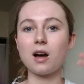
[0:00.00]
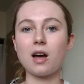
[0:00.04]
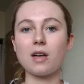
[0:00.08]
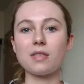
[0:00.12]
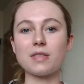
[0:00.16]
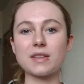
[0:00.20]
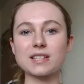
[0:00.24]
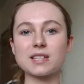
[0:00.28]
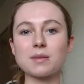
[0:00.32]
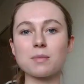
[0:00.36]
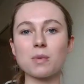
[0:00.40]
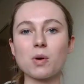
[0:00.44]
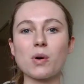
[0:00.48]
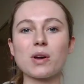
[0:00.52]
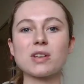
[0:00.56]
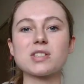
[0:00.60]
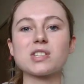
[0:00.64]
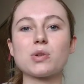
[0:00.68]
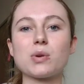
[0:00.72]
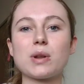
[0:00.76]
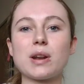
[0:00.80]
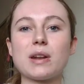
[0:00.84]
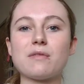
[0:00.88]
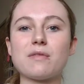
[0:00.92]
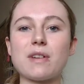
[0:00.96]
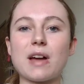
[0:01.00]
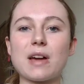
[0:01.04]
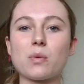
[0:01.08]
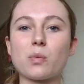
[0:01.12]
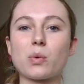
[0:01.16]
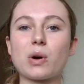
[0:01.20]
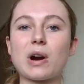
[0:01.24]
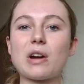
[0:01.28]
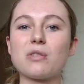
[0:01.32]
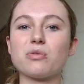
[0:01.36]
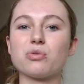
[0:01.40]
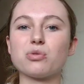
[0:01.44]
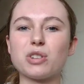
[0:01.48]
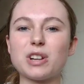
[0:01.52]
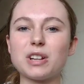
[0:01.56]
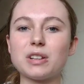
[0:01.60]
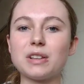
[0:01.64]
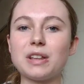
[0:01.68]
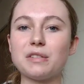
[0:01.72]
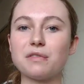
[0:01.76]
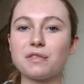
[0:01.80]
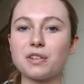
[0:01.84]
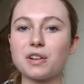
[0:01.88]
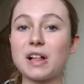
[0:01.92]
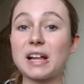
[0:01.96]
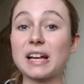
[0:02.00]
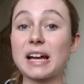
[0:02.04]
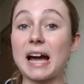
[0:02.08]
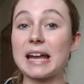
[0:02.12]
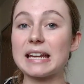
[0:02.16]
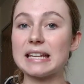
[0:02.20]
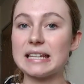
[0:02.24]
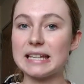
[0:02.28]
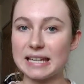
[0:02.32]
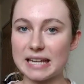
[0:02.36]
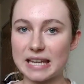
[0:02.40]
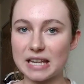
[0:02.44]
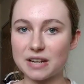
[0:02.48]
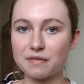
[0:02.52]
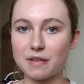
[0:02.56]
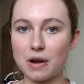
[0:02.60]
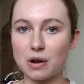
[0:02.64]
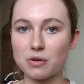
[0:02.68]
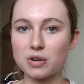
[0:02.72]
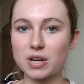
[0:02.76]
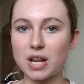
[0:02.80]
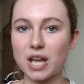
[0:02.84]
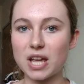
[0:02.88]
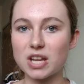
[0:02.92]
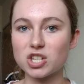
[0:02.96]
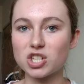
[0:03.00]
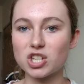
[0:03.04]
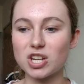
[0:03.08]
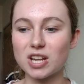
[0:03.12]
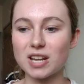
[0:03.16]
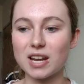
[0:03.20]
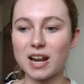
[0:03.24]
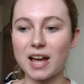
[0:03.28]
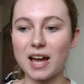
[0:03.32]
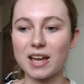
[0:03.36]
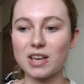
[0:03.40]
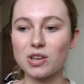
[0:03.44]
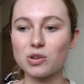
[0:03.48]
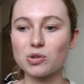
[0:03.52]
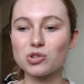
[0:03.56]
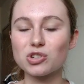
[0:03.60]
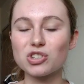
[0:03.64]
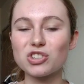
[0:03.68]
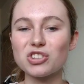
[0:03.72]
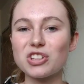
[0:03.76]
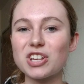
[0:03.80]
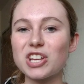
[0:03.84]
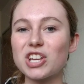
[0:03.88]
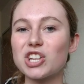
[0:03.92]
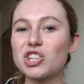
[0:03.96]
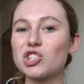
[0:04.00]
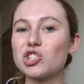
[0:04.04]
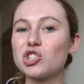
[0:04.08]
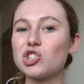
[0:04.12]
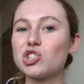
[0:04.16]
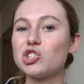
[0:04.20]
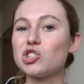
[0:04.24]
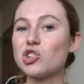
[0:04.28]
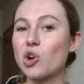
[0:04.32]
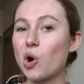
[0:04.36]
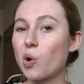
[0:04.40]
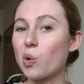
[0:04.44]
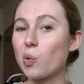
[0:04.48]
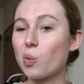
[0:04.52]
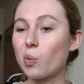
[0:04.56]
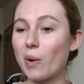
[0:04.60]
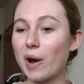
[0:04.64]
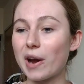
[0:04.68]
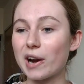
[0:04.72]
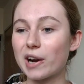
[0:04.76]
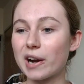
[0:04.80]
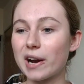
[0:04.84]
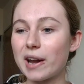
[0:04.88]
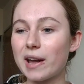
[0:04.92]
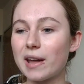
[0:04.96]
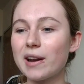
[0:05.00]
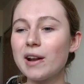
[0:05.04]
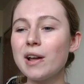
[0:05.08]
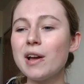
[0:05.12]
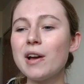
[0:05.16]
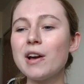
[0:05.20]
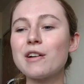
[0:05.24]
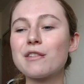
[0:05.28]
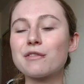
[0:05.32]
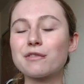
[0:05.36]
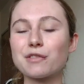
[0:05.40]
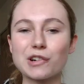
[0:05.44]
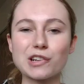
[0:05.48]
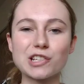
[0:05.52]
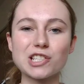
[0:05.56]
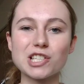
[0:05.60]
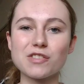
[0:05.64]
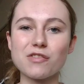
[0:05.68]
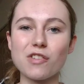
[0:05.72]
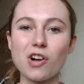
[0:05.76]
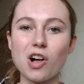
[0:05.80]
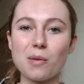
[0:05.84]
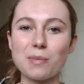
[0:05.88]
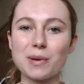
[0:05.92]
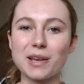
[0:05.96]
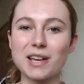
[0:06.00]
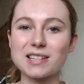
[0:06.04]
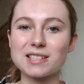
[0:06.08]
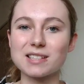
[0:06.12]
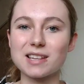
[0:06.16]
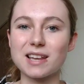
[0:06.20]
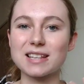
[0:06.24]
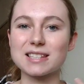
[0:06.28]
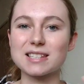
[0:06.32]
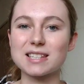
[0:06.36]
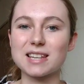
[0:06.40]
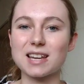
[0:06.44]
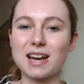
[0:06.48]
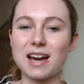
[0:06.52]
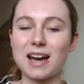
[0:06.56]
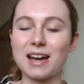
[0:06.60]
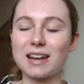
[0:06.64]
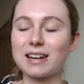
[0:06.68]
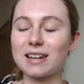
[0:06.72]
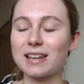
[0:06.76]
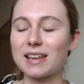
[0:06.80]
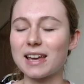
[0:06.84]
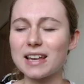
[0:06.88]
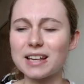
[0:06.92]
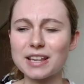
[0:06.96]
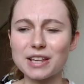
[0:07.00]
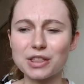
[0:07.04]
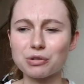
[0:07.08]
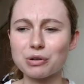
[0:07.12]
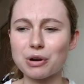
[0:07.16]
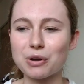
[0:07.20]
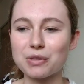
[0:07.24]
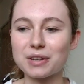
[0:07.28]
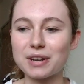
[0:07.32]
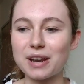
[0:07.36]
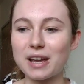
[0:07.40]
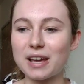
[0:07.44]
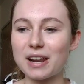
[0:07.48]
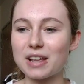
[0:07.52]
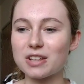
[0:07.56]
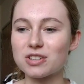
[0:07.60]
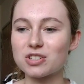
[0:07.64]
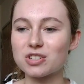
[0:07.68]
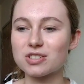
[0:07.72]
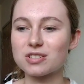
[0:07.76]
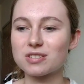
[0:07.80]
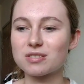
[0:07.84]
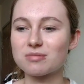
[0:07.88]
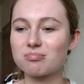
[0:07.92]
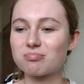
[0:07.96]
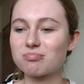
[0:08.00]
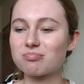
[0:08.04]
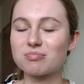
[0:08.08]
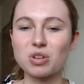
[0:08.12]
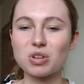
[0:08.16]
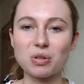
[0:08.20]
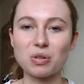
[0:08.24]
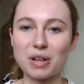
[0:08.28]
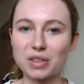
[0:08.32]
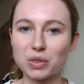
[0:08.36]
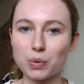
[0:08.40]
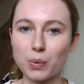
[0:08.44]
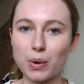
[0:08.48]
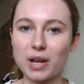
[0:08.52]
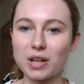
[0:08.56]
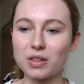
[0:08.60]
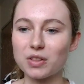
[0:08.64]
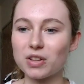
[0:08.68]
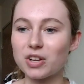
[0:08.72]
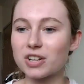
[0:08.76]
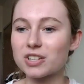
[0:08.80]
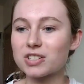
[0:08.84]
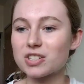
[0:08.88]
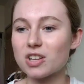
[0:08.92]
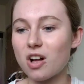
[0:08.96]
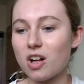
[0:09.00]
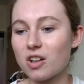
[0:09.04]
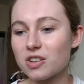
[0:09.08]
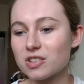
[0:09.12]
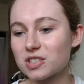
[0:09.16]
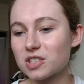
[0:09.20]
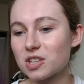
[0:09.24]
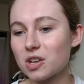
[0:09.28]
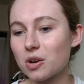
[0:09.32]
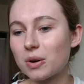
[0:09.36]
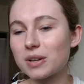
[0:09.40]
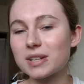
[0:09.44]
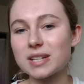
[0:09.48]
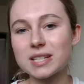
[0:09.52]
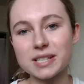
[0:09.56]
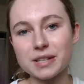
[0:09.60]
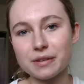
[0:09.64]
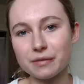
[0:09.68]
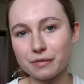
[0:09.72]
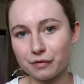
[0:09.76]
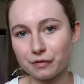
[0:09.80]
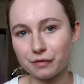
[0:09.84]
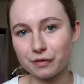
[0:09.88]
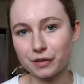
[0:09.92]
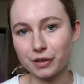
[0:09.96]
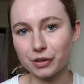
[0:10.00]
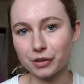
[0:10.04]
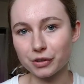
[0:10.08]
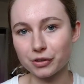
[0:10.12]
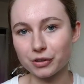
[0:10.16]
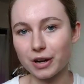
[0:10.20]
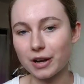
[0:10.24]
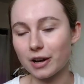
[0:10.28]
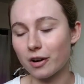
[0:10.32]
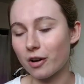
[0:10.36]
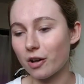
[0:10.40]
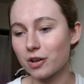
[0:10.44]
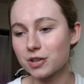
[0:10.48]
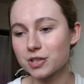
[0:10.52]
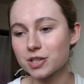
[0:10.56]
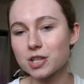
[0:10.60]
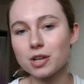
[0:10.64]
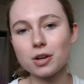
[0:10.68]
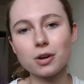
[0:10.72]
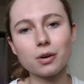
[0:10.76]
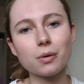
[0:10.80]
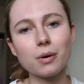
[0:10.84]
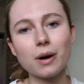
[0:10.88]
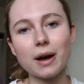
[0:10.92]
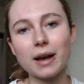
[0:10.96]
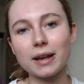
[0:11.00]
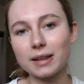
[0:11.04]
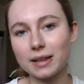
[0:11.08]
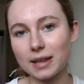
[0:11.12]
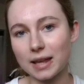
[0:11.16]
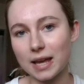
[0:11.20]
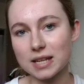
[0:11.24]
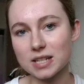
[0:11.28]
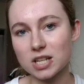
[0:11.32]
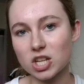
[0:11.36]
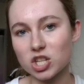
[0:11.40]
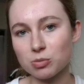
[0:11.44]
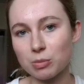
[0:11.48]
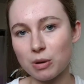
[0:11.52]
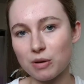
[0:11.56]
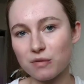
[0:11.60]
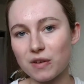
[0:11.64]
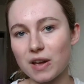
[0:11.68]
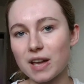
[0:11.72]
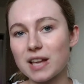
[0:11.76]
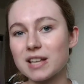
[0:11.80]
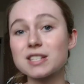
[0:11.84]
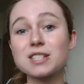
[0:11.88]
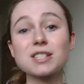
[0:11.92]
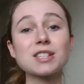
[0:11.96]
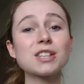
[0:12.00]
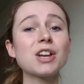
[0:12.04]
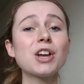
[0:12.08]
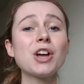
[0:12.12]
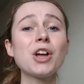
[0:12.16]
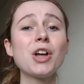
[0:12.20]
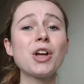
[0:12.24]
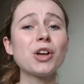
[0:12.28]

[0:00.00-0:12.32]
Unless I'm going to an event where I really feel like I need foundation, I usually don't wear it. First of all, because it gets kind of cakey throughout the day and I just don't like the way it looks. Also, it doesn't feel great. Also, I can't touch my face.